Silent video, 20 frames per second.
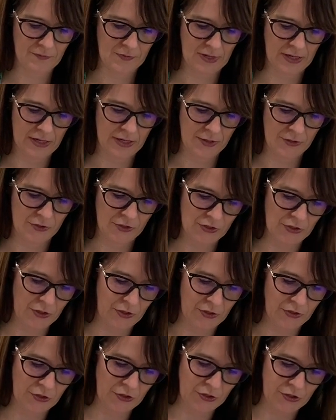I'm just
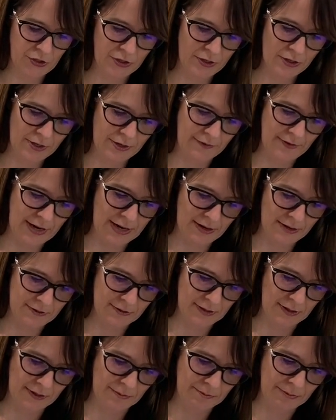going to stir it
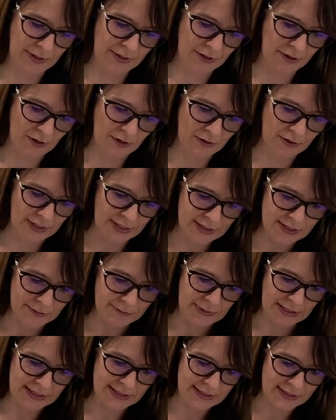around, the butter all gets
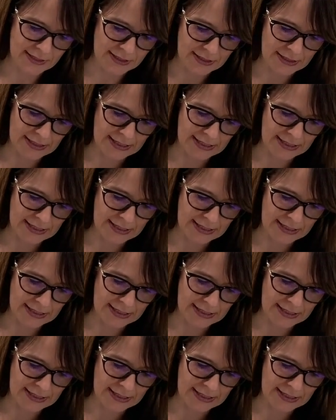mixed in